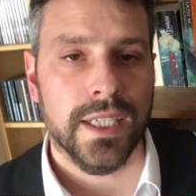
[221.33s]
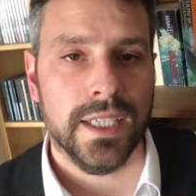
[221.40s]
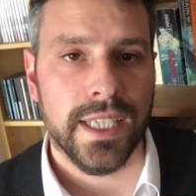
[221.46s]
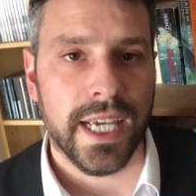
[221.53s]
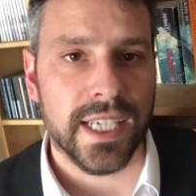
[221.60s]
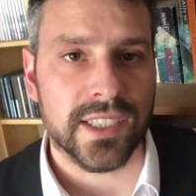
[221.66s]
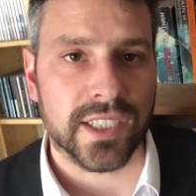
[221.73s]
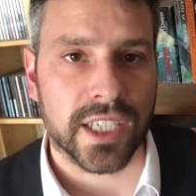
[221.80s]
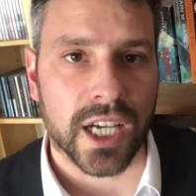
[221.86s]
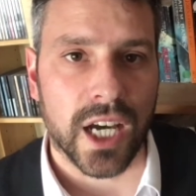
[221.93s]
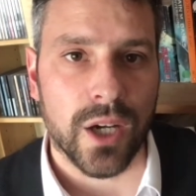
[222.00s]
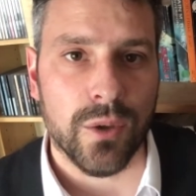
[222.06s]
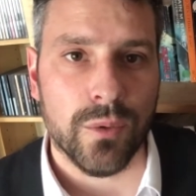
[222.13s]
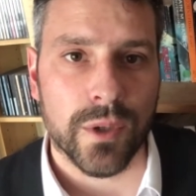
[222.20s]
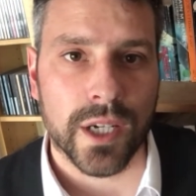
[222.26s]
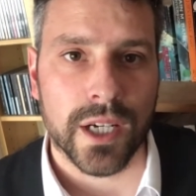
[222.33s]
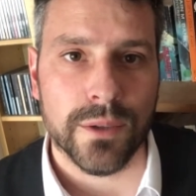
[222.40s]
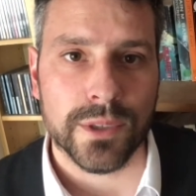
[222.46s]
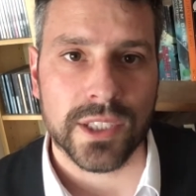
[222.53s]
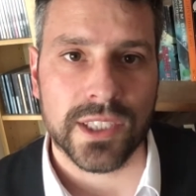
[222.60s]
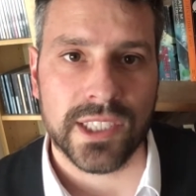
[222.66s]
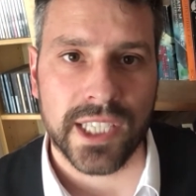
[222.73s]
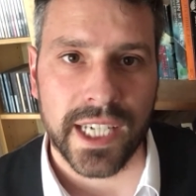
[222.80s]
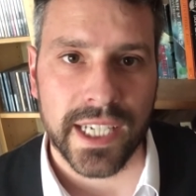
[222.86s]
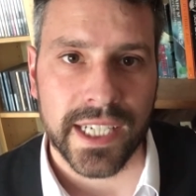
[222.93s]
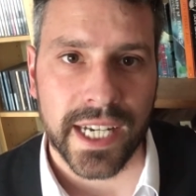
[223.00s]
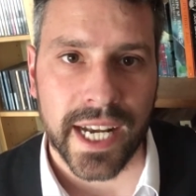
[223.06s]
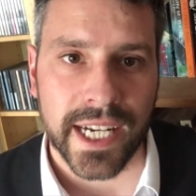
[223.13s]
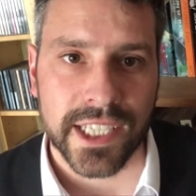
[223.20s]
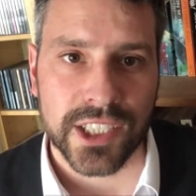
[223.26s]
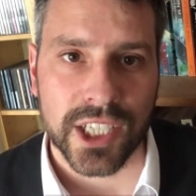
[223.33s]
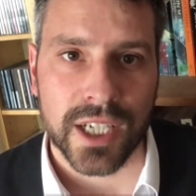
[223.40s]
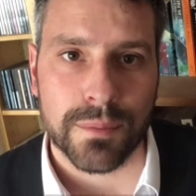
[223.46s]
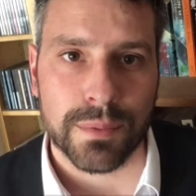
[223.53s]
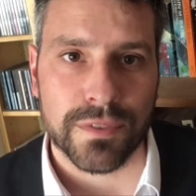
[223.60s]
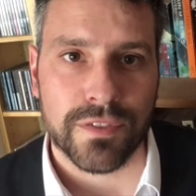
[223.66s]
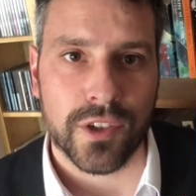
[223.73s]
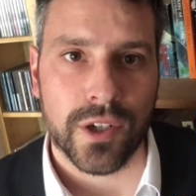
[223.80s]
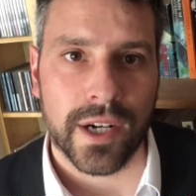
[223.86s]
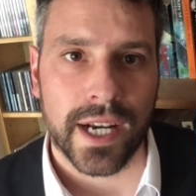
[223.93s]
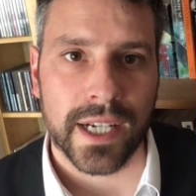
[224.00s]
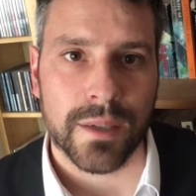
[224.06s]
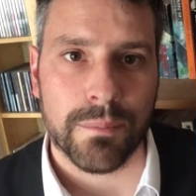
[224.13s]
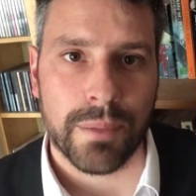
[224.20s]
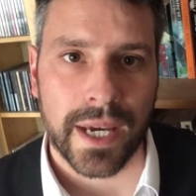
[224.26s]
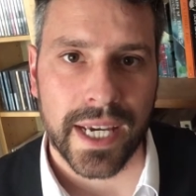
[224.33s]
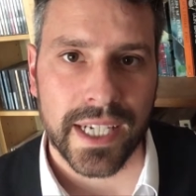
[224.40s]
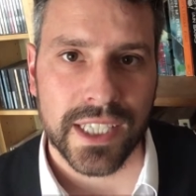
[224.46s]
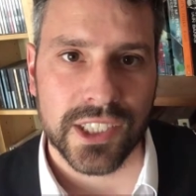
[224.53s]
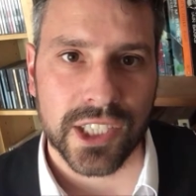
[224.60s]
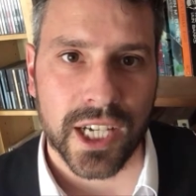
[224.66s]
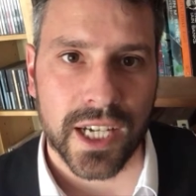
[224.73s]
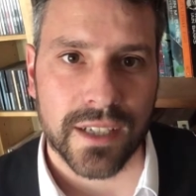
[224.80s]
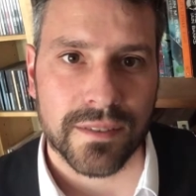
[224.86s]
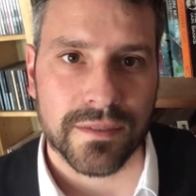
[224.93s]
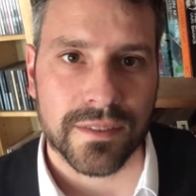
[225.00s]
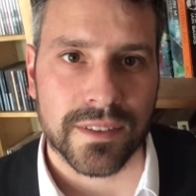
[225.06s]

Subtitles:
Years ago, when I was a teenager, before I had a pager,